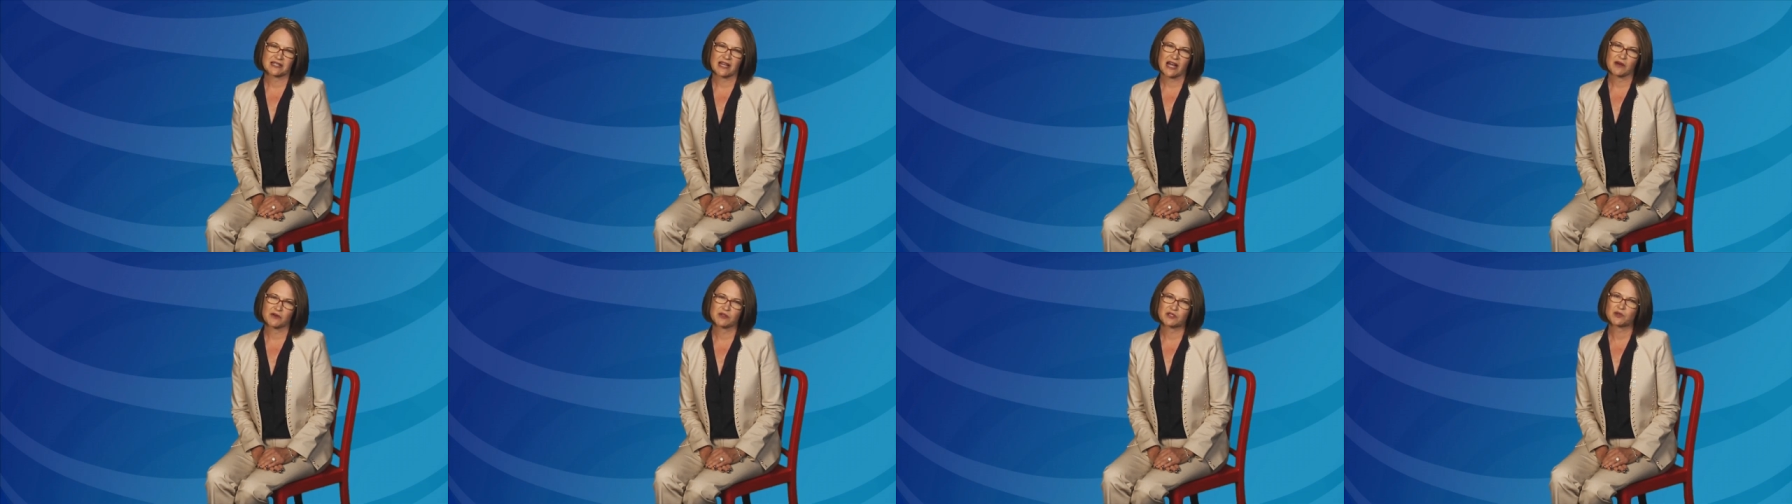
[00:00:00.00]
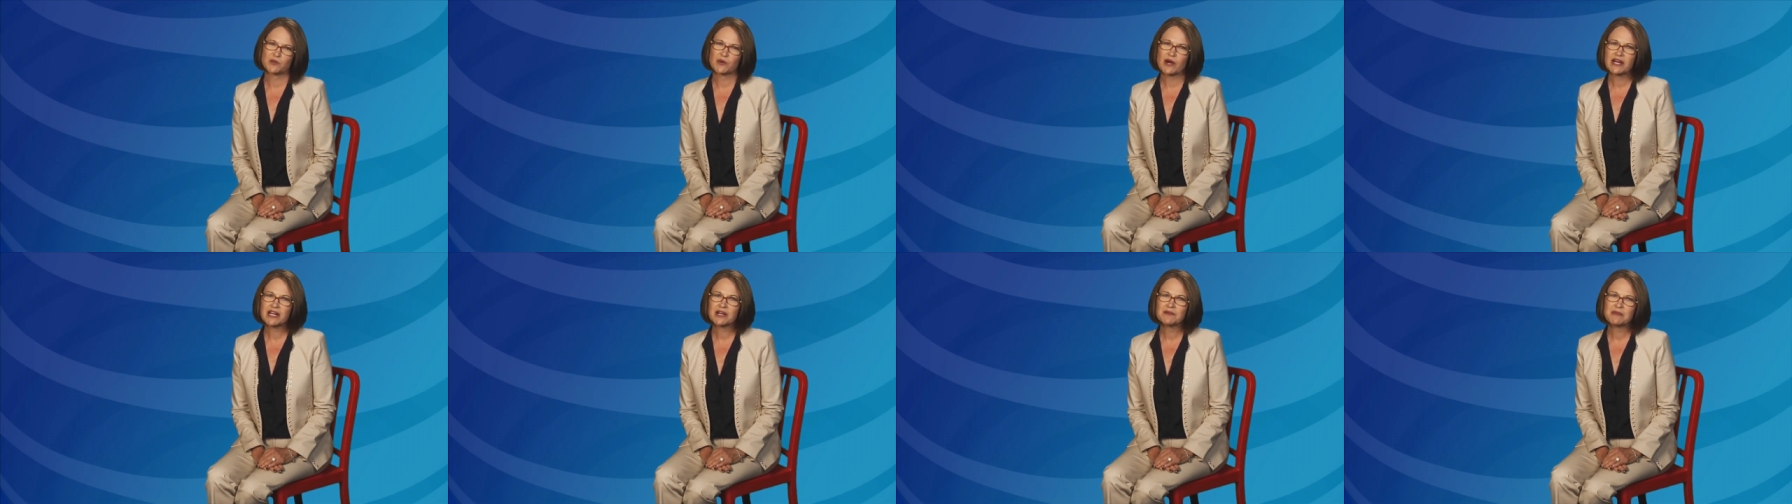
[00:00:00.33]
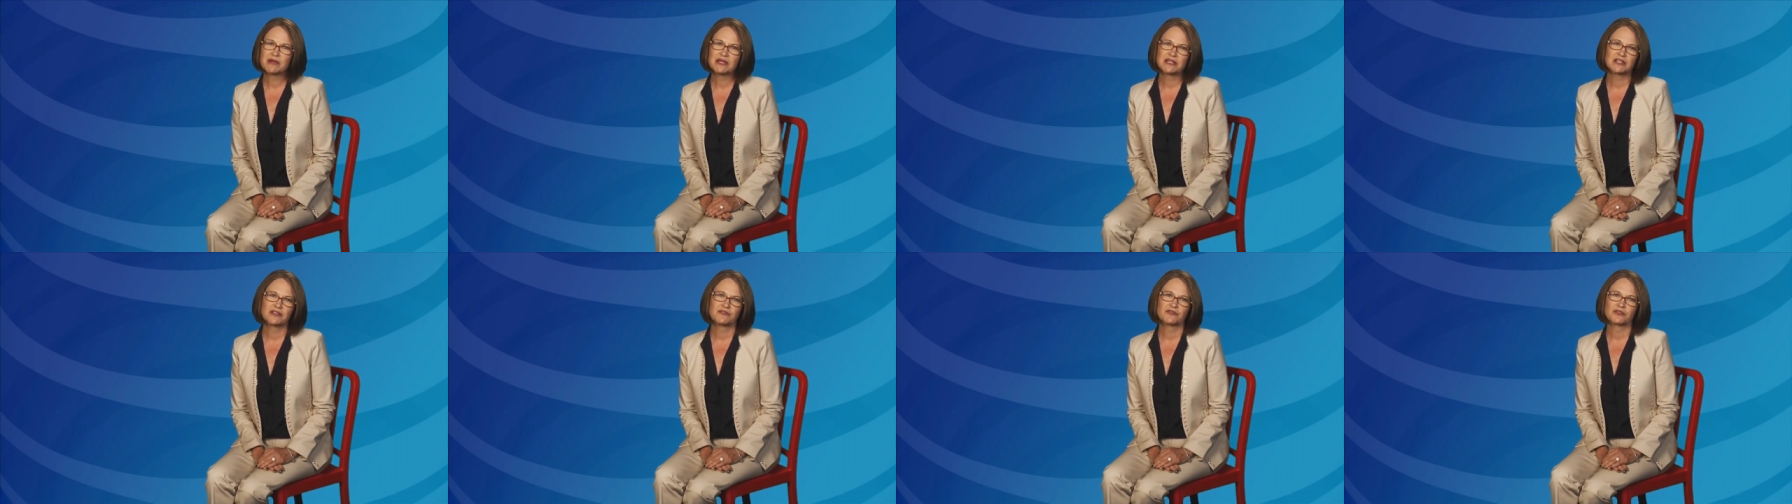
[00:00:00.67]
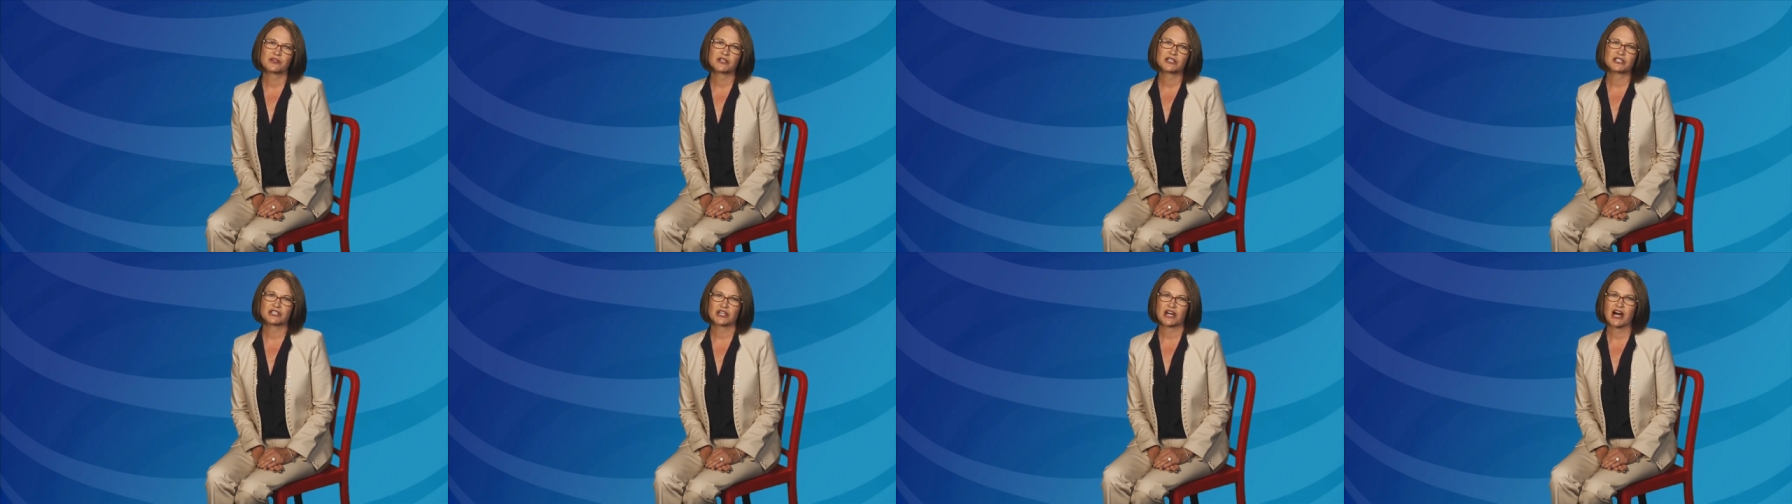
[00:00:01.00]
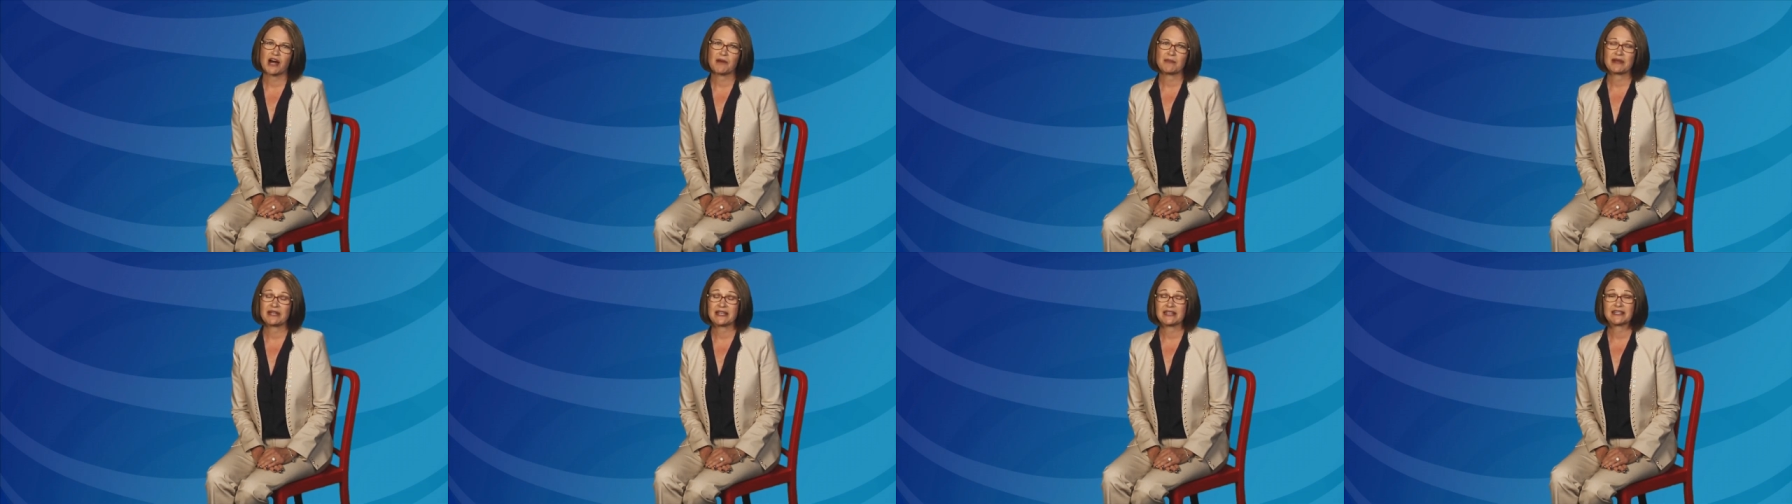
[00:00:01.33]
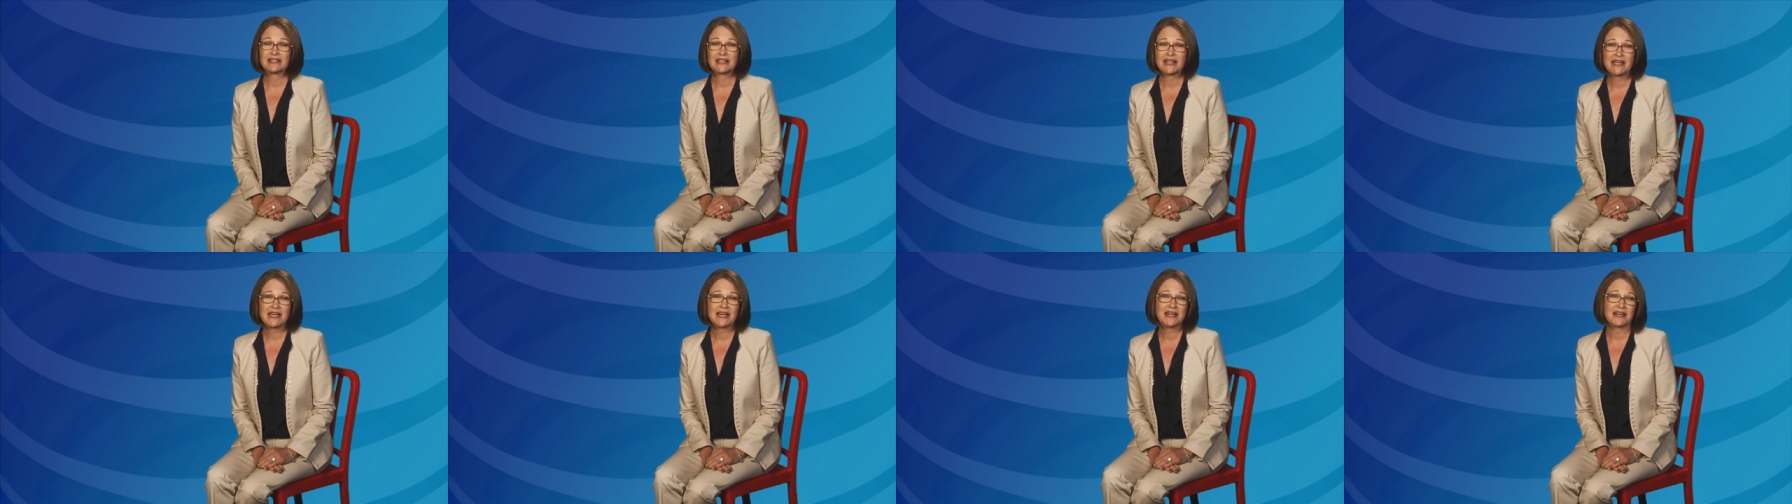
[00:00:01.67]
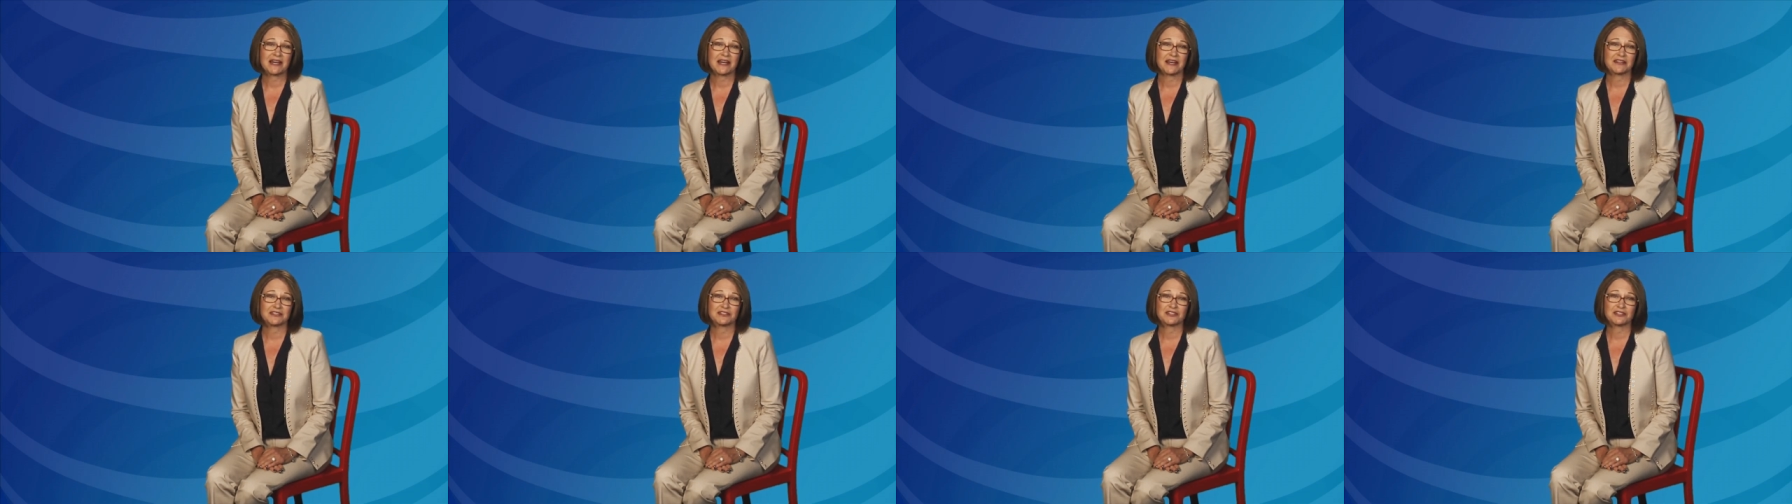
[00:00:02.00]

I was recommended for a job in Atlanta